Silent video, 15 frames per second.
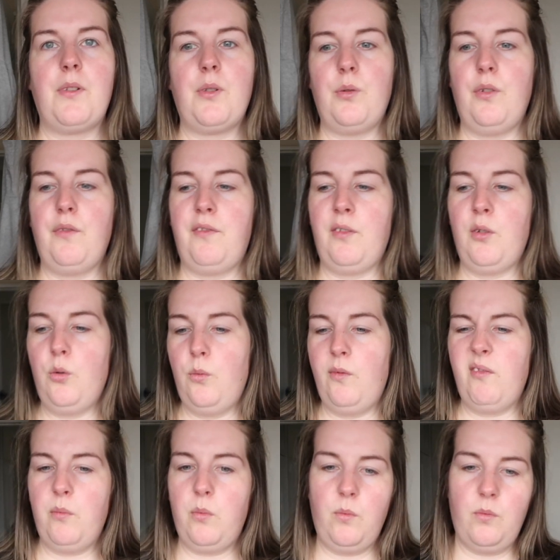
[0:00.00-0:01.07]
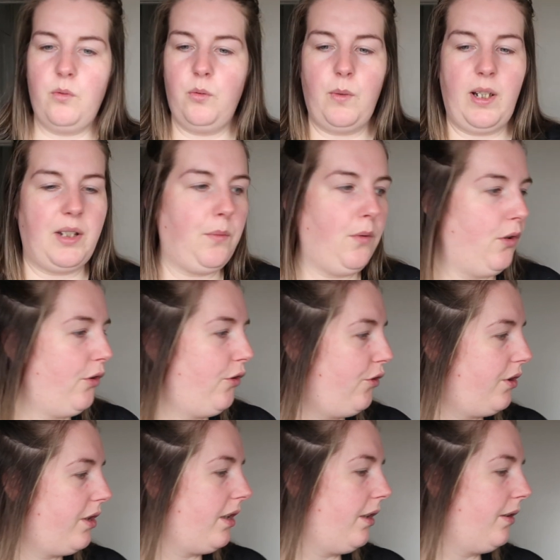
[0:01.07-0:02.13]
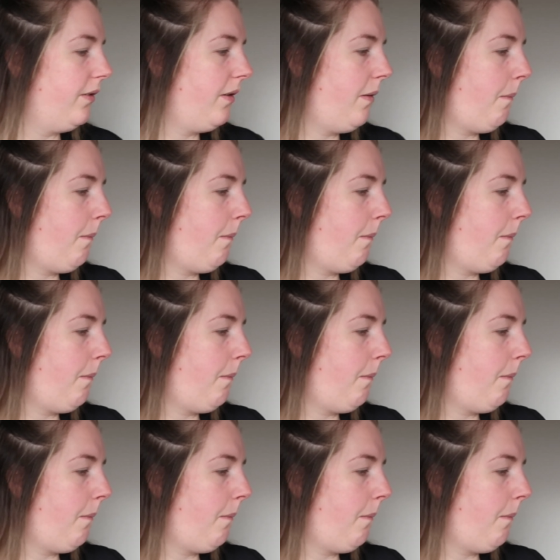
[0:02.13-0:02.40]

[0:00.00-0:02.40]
sort of always washed, so.